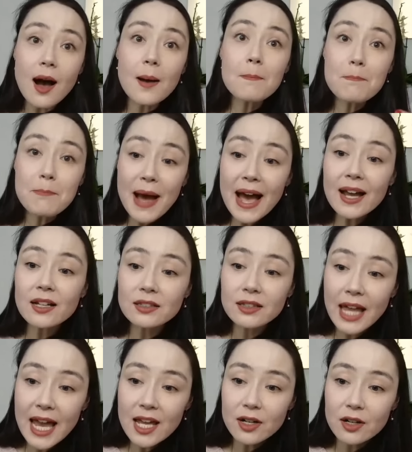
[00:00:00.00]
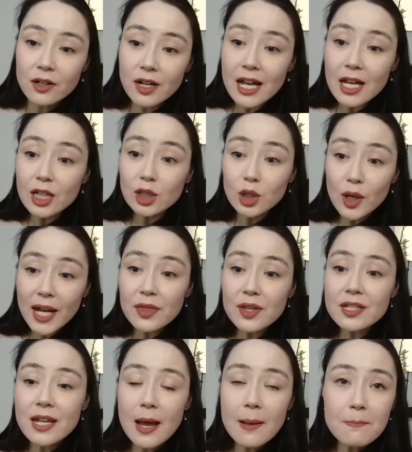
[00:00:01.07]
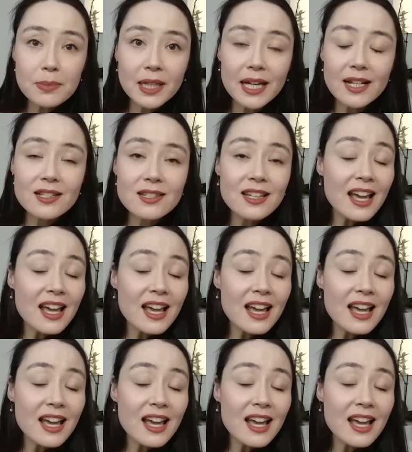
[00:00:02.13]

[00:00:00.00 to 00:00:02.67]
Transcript: back later, look at the templates,